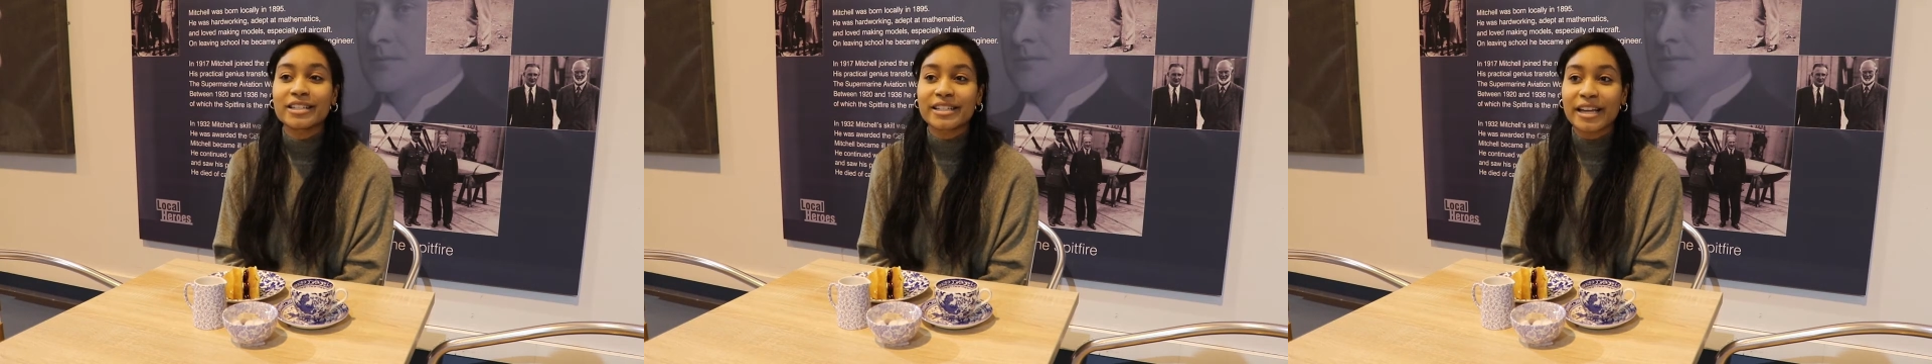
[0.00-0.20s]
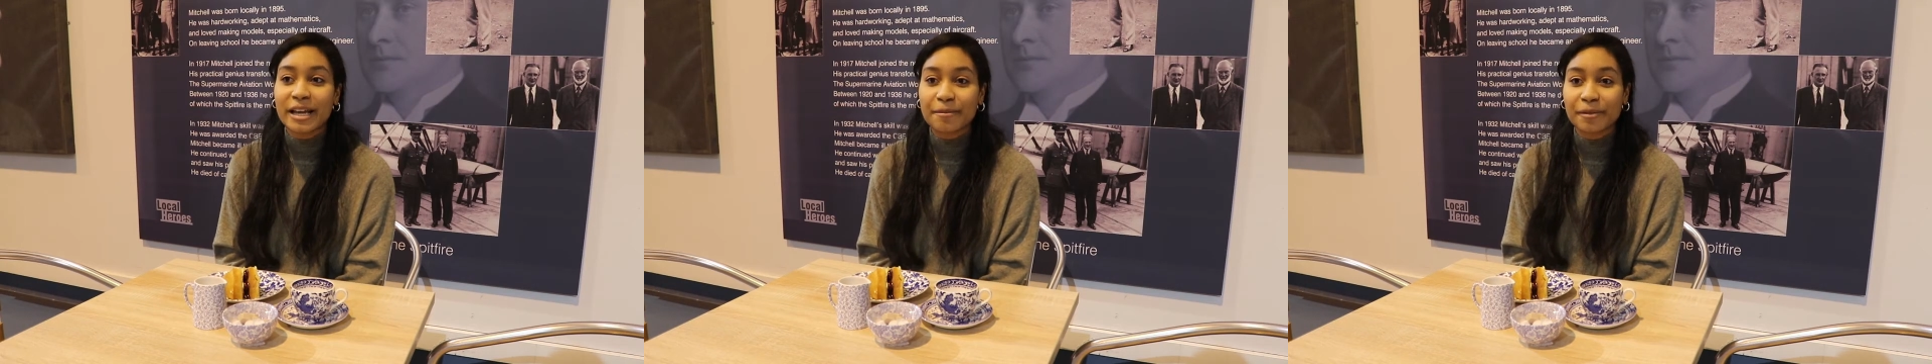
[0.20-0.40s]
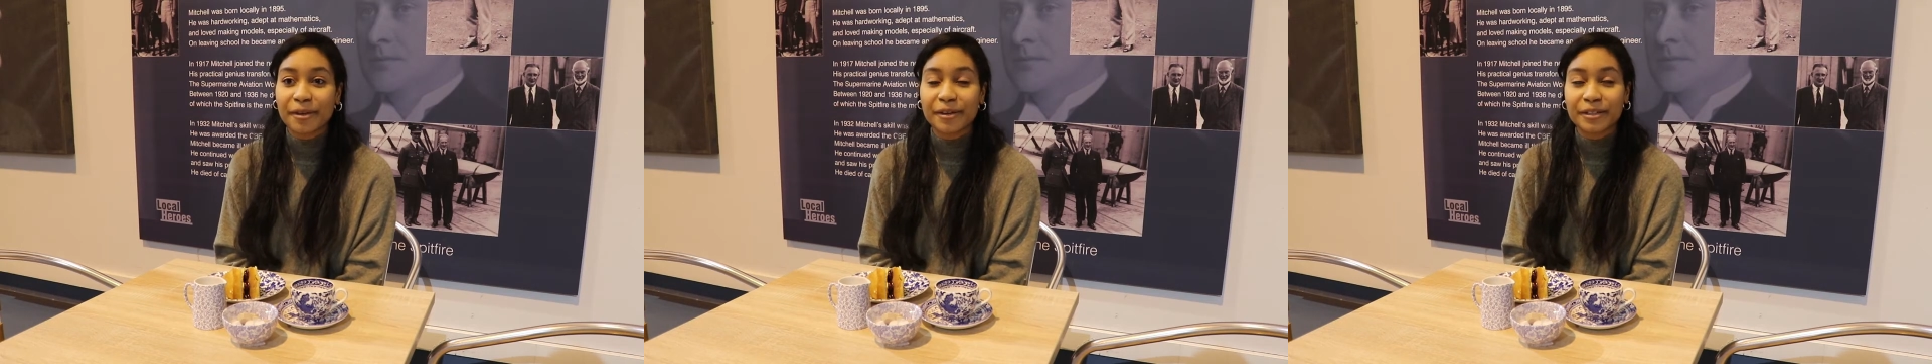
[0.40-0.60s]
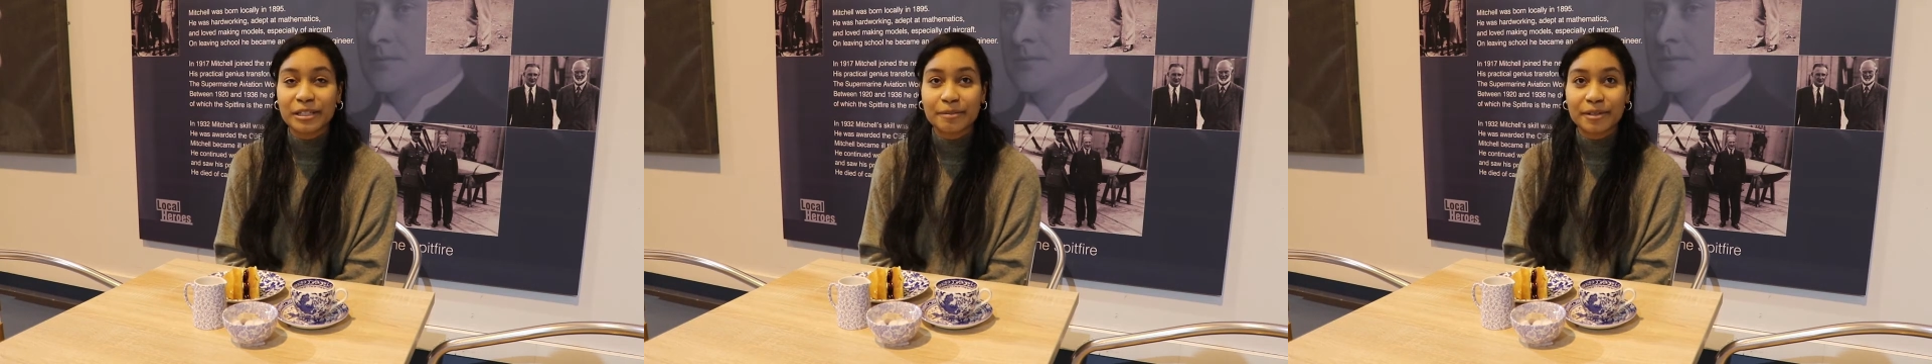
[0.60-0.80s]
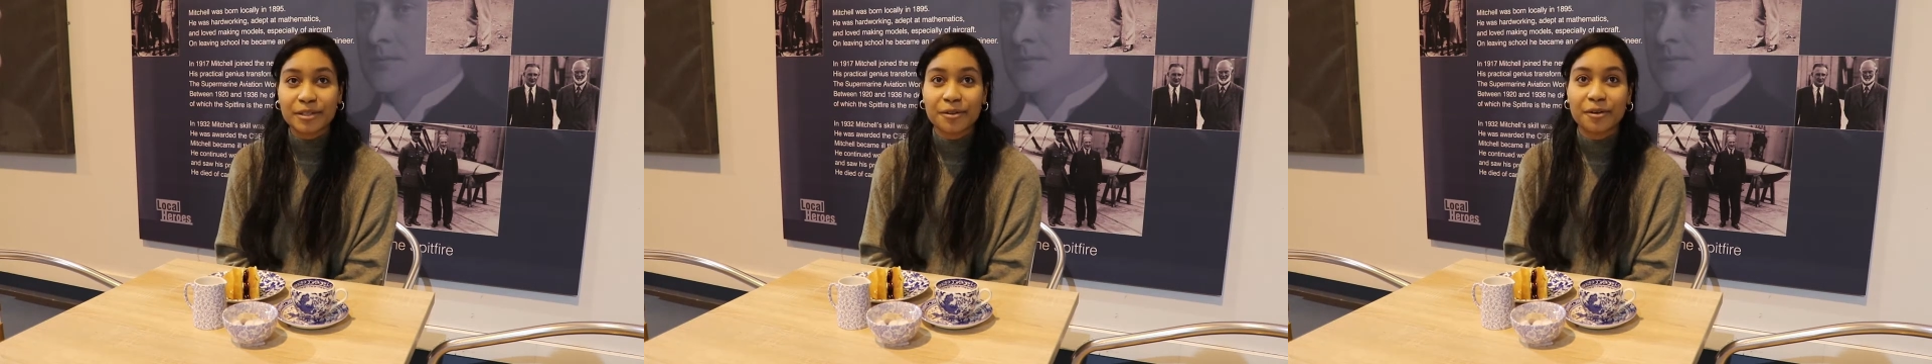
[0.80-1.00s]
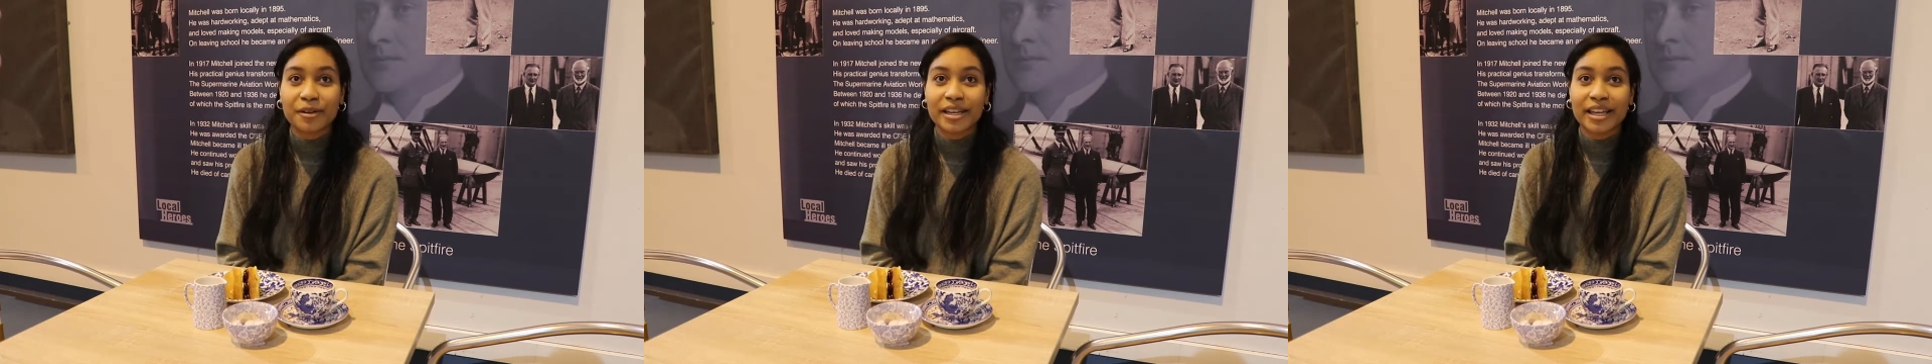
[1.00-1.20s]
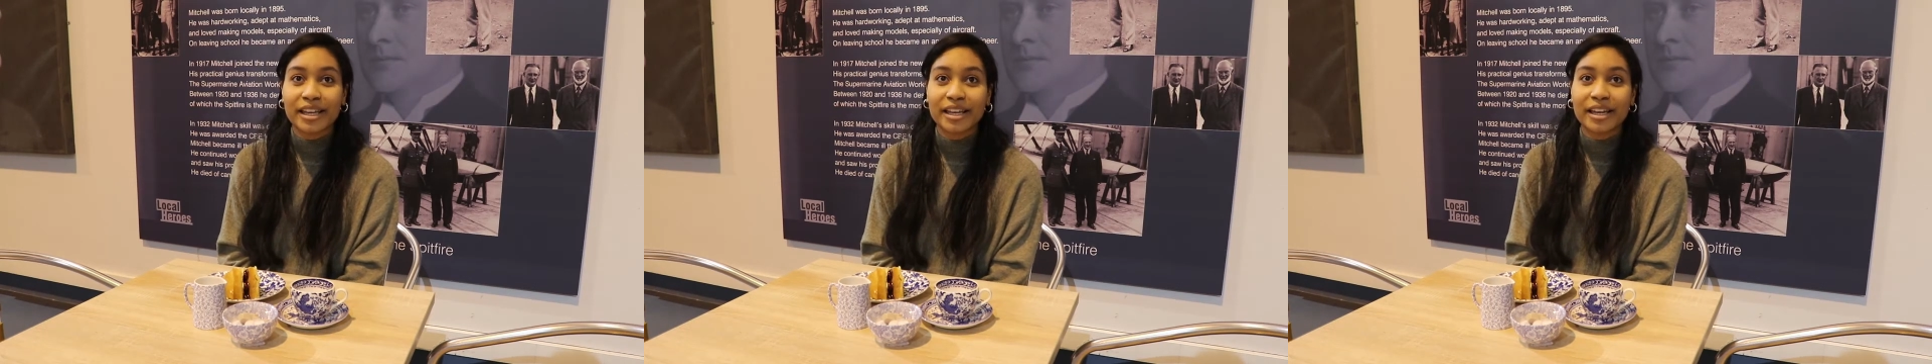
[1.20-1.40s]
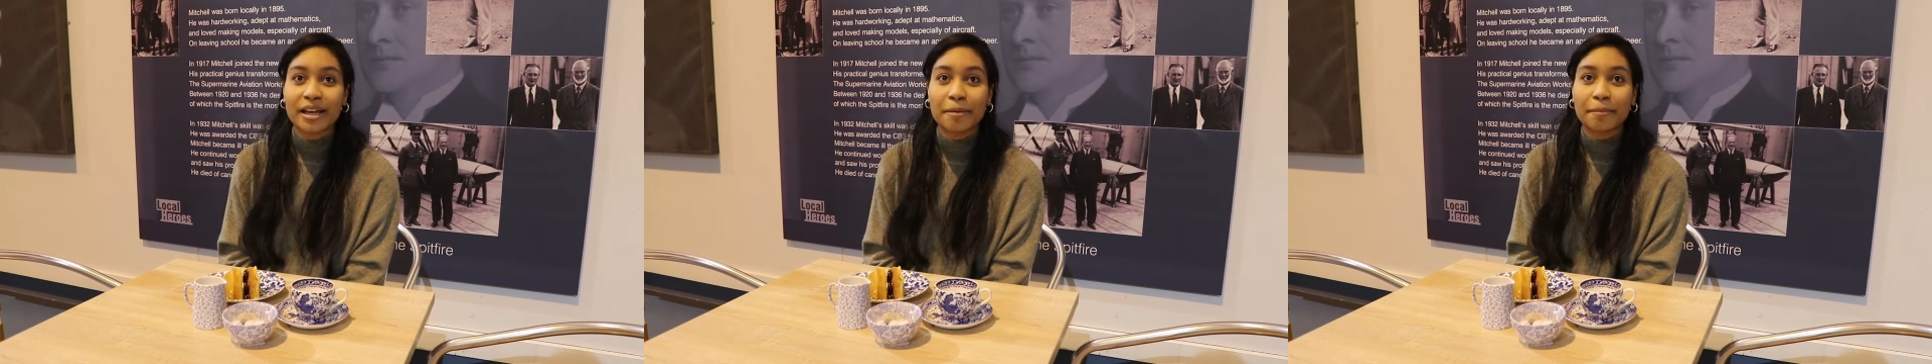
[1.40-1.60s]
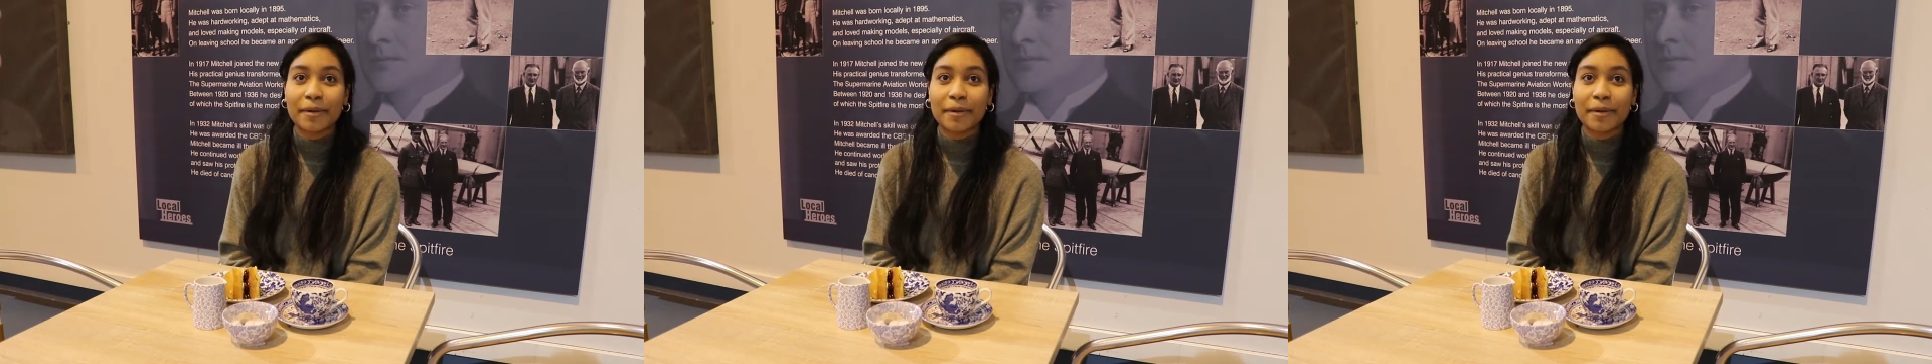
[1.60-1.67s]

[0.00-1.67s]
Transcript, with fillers: Today I'm going to be talking